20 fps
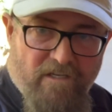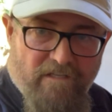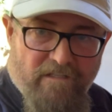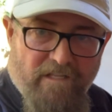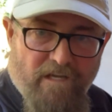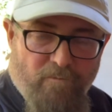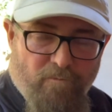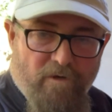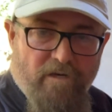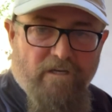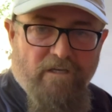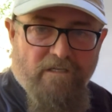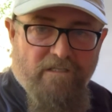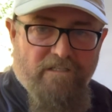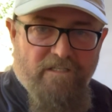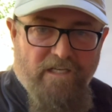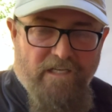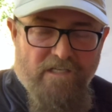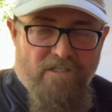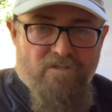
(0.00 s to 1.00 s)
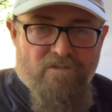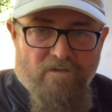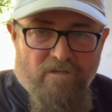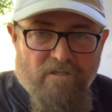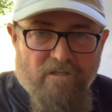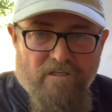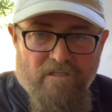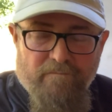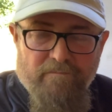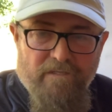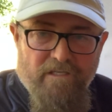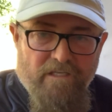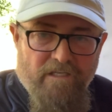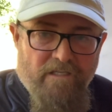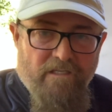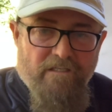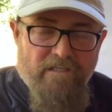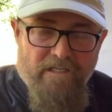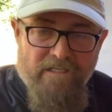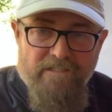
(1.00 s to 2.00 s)
that we're going to teach are going to
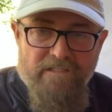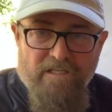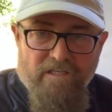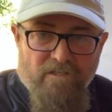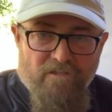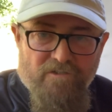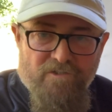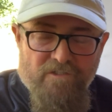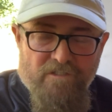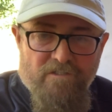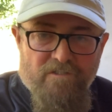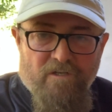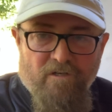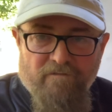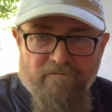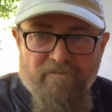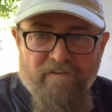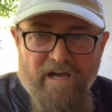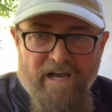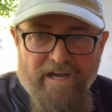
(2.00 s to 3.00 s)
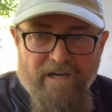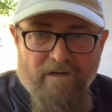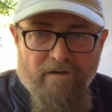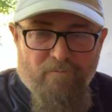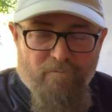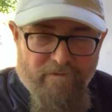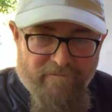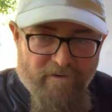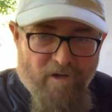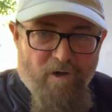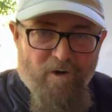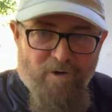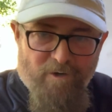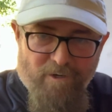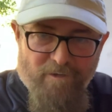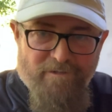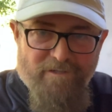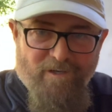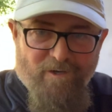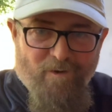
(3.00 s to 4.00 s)
be intelligence on fire. We've all
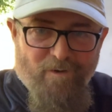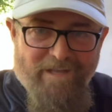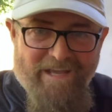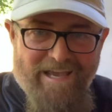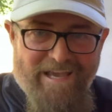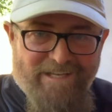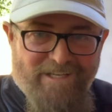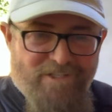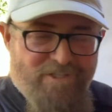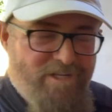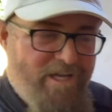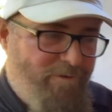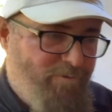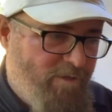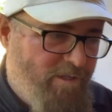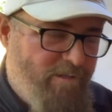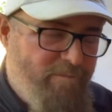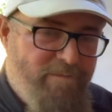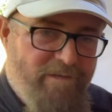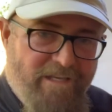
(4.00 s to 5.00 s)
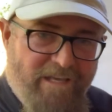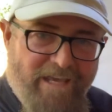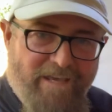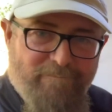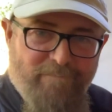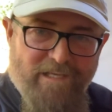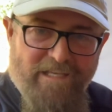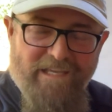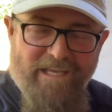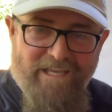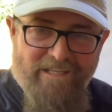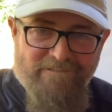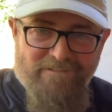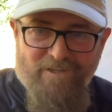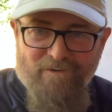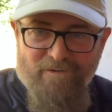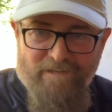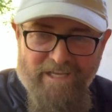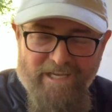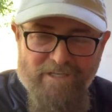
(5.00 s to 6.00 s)
heard the old adage, I'd rather be
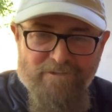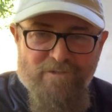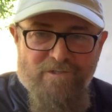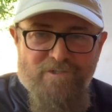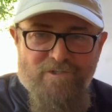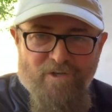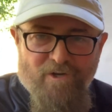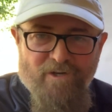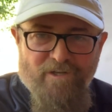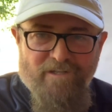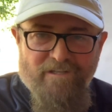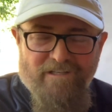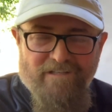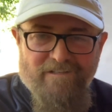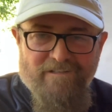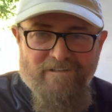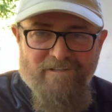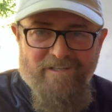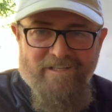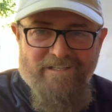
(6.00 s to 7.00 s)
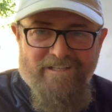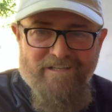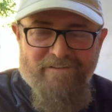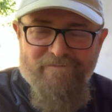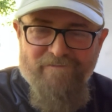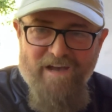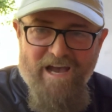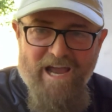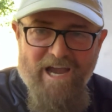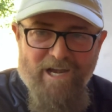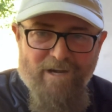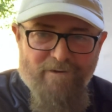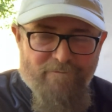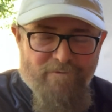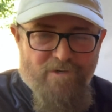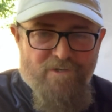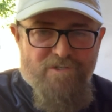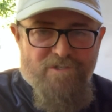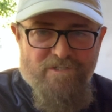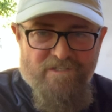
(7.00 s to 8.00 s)
ignorance on fire
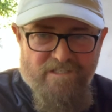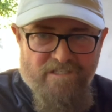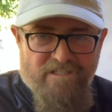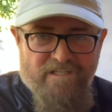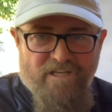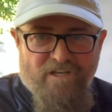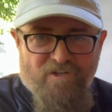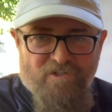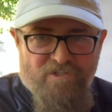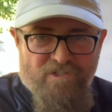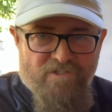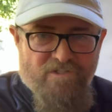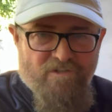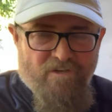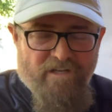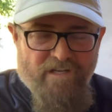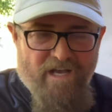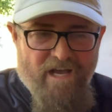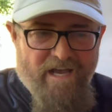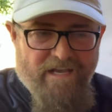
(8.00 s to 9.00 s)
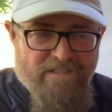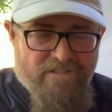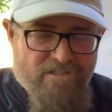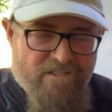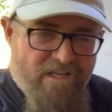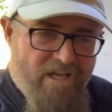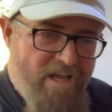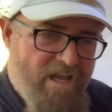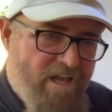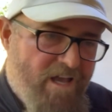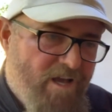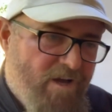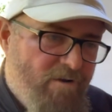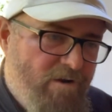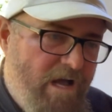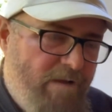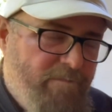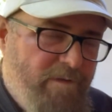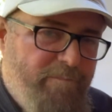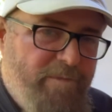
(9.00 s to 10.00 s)
versus intelligence on ice.
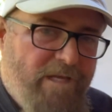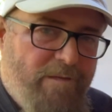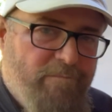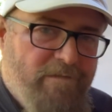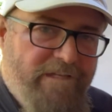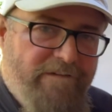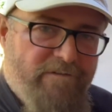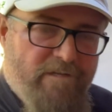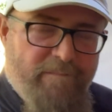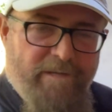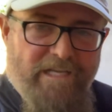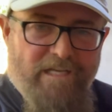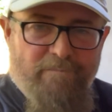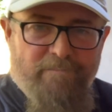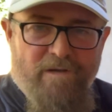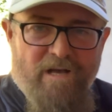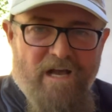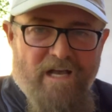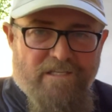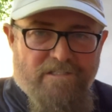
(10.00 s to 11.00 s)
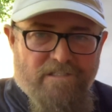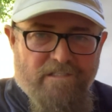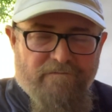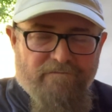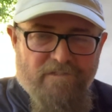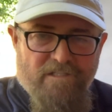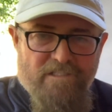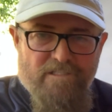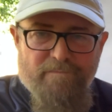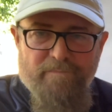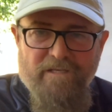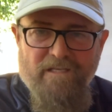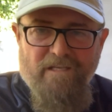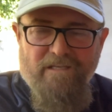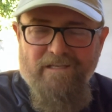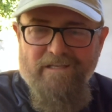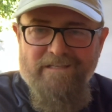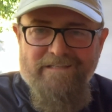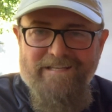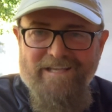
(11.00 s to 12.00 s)
Well, I'm a big believer to make it positive. Let's
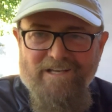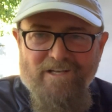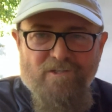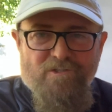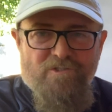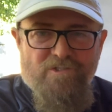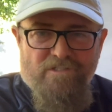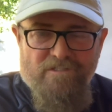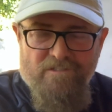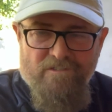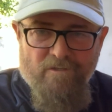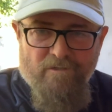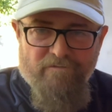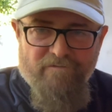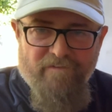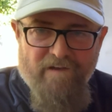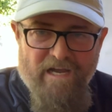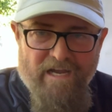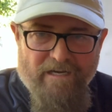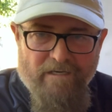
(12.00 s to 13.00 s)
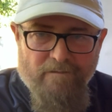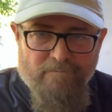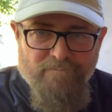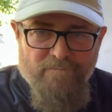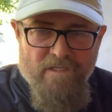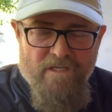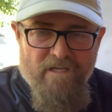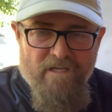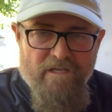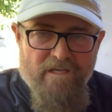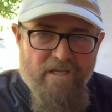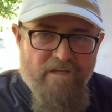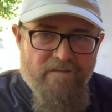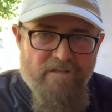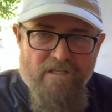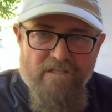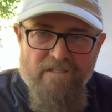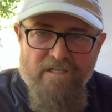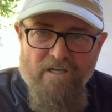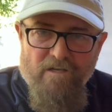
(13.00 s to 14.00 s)
be intelligence on fire. And
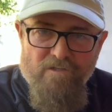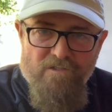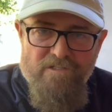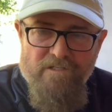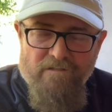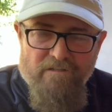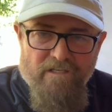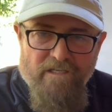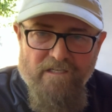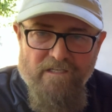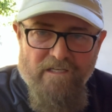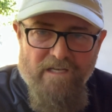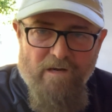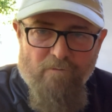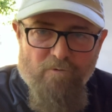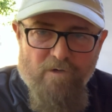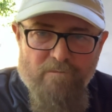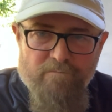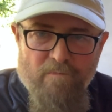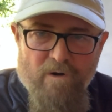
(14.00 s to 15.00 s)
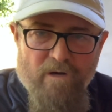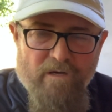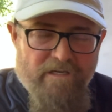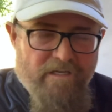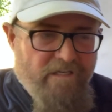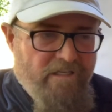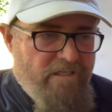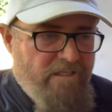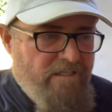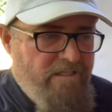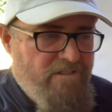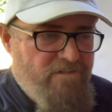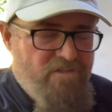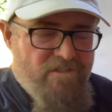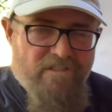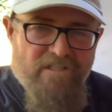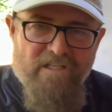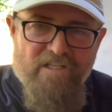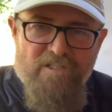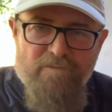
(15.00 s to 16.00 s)
the intelligent thing in network marketing is
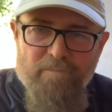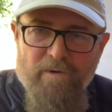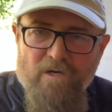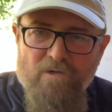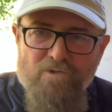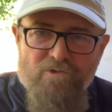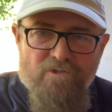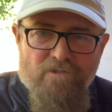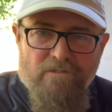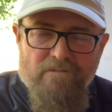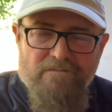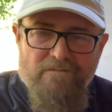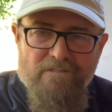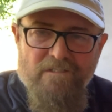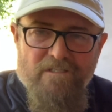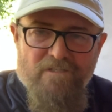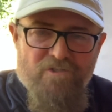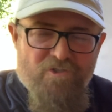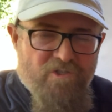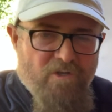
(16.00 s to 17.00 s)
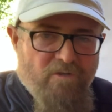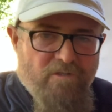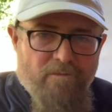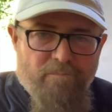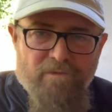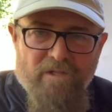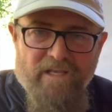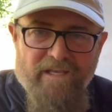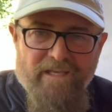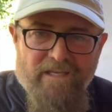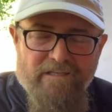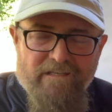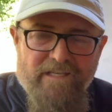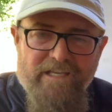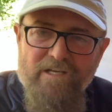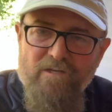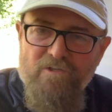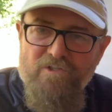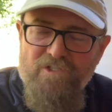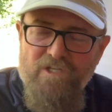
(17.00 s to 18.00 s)
exposure. Show the plan.
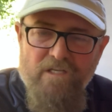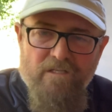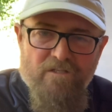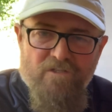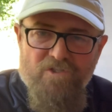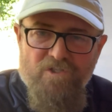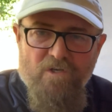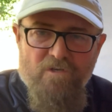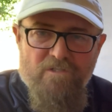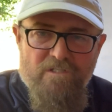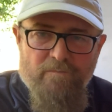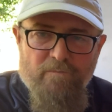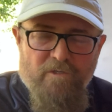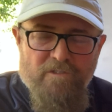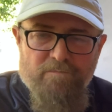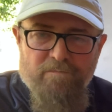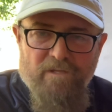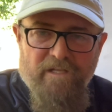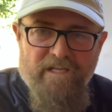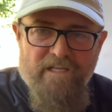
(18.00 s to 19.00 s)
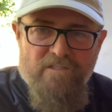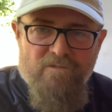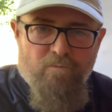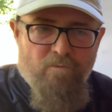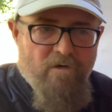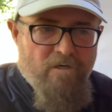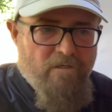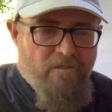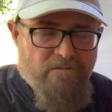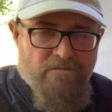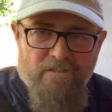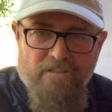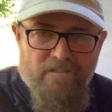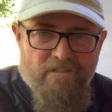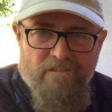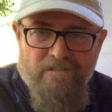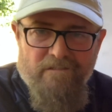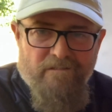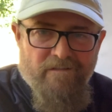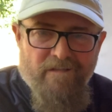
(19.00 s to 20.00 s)
He or she that shows the most plans work.
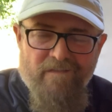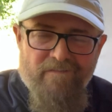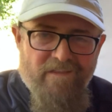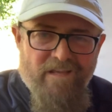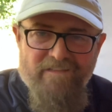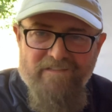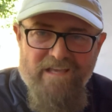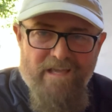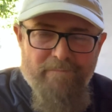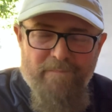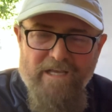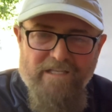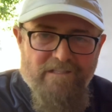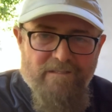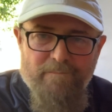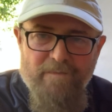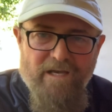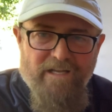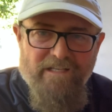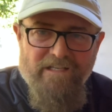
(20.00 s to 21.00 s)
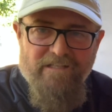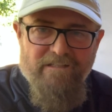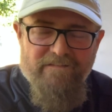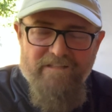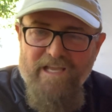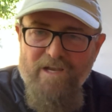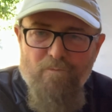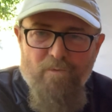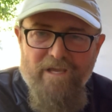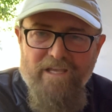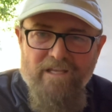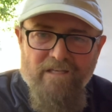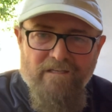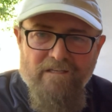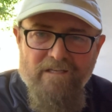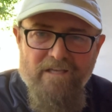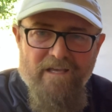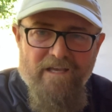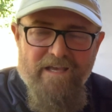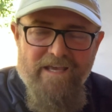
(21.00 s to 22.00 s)
They make the money. They win.
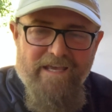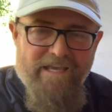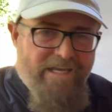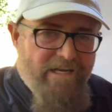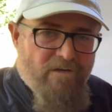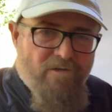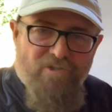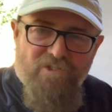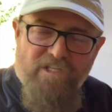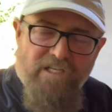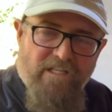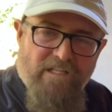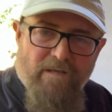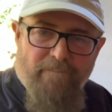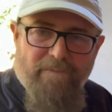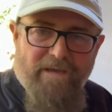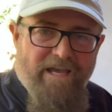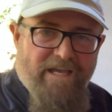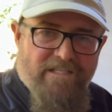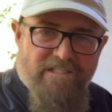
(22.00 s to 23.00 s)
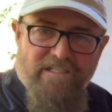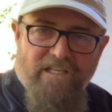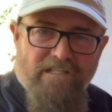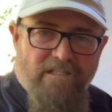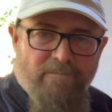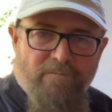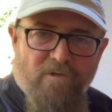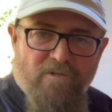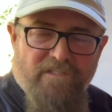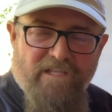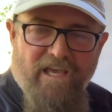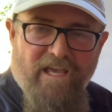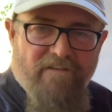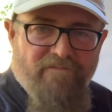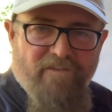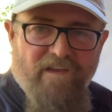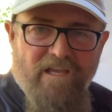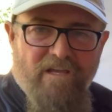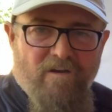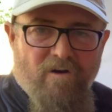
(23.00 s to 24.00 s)
He or she that passed out the most
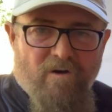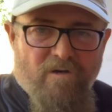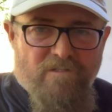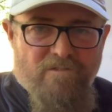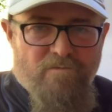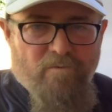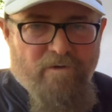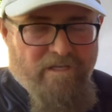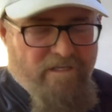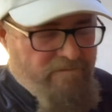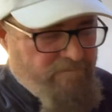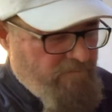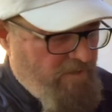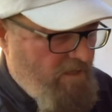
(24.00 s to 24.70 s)
cafe cards win.